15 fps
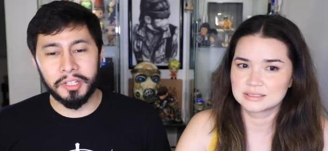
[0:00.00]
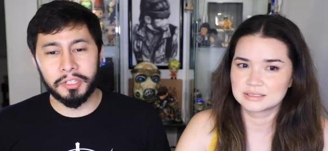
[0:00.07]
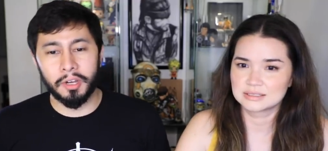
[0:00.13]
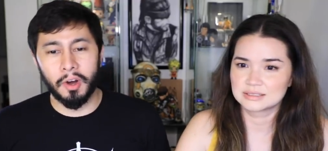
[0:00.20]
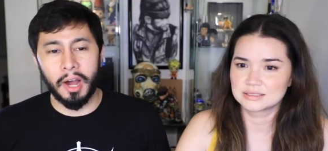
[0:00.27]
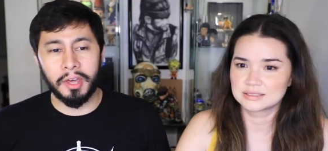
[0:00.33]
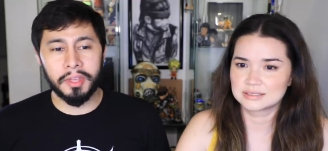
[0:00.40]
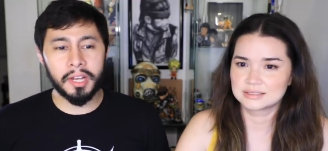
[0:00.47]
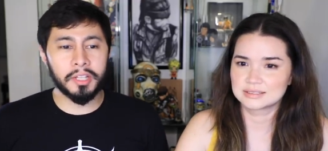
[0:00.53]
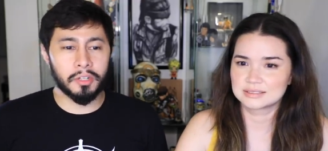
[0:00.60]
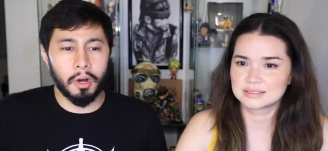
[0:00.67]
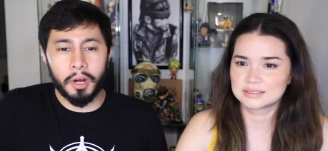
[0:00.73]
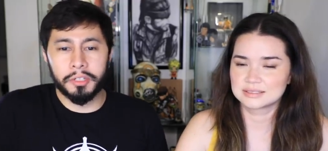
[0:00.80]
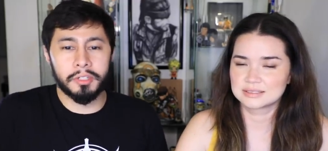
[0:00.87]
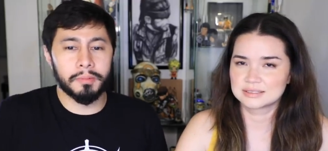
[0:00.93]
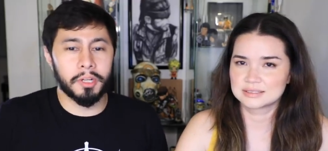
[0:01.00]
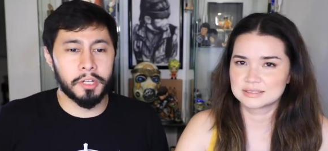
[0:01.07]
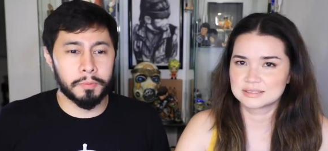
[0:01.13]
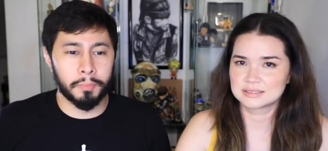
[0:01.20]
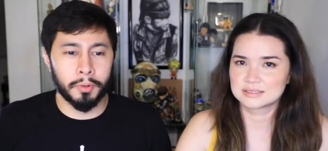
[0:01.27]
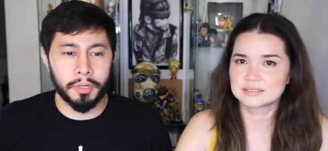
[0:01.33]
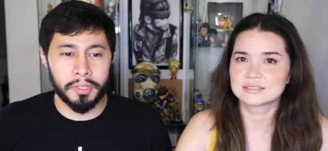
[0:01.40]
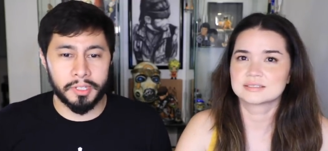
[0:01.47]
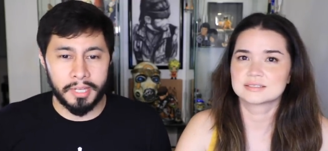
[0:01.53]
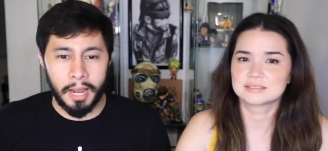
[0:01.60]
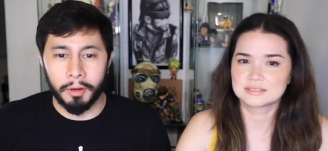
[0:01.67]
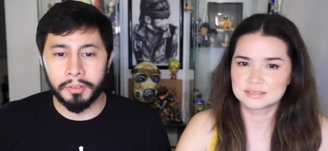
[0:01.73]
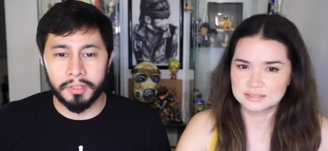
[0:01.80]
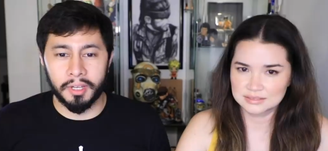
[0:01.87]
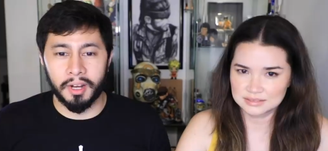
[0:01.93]
Speaker 1: And so I think it's awesome that he's putting
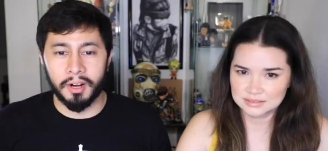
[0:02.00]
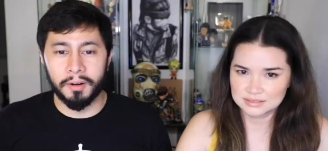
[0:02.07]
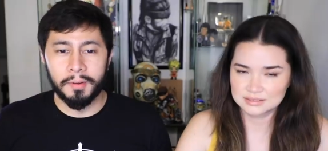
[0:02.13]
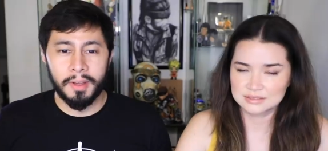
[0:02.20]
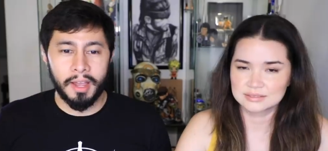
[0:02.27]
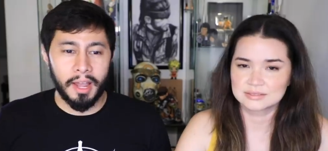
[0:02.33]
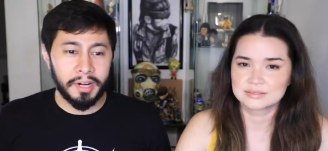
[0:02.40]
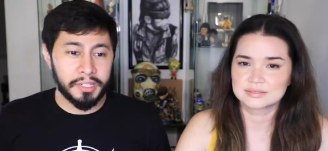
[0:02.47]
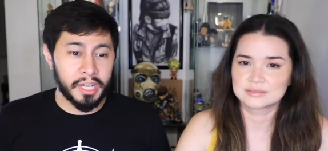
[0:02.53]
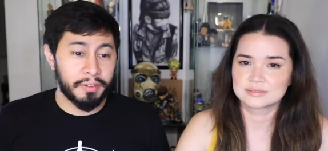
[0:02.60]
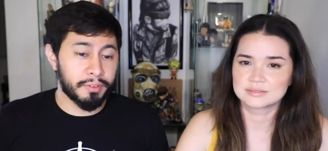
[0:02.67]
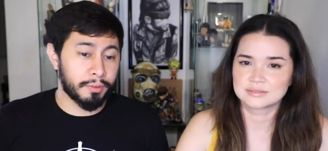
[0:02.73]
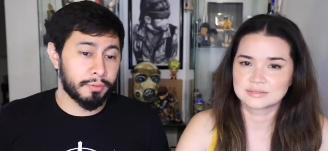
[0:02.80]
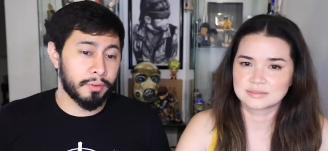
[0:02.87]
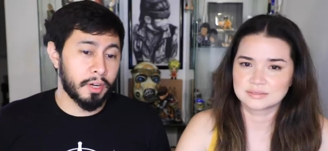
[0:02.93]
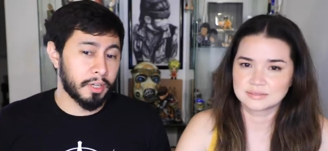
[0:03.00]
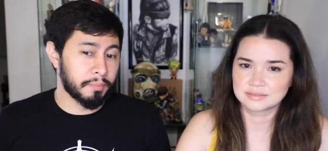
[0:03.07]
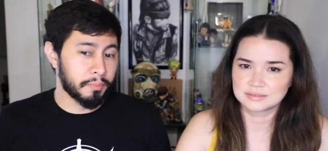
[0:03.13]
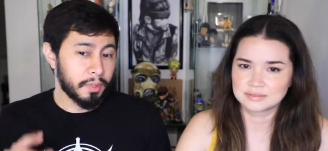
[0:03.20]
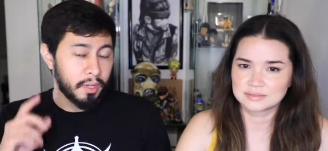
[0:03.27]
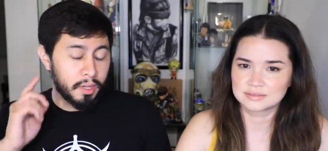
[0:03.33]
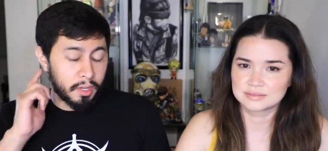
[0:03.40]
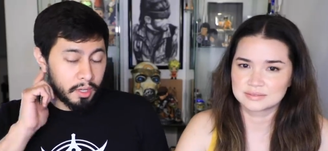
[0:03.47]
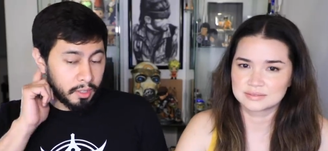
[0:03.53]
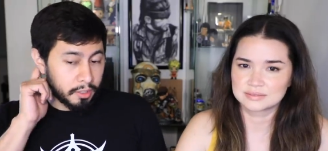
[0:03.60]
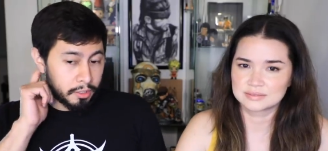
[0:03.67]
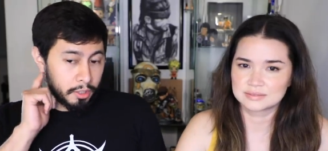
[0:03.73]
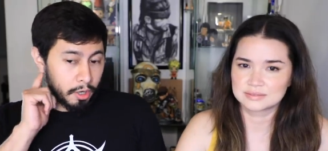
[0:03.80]
this out there and he's having fun. And